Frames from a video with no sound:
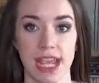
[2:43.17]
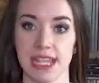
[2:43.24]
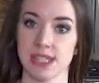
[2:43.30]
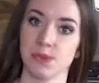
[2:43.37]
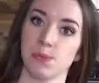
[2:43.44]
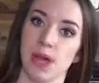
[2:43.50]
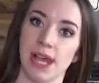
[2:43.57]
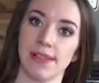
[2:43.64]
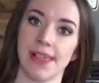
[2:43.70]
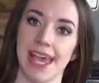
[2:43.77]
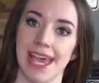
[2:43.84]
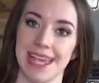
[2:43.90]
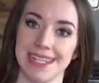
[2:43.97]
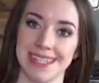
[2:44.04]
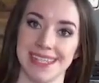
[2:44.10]
as well
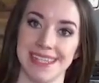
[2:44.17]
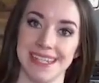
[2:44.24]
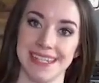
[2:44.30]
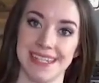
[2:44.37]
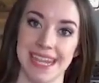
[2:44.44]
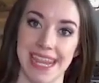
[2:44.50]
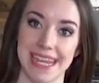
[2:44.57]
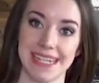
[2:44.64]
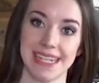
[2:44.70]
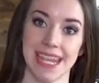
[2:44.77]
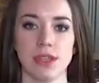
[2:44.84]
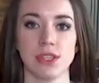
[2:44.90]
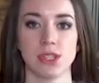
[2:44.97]
as the date.